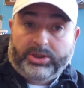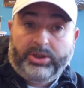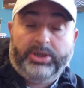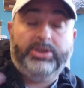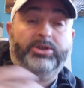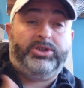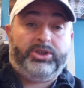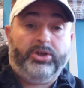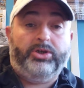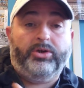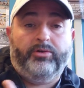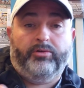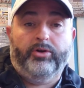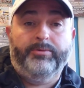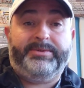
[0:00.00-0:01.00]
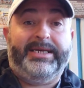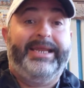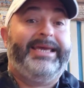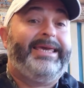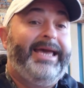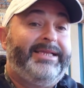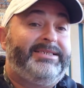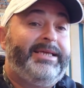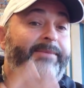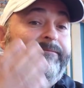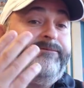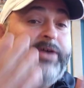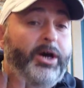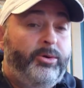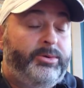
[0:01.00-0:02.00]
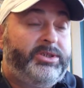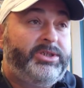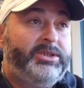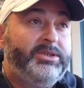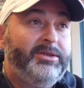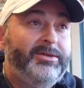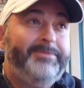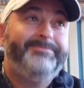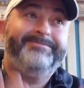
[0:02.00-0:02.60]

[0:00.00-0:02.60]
good to certain groups and it gets them votes.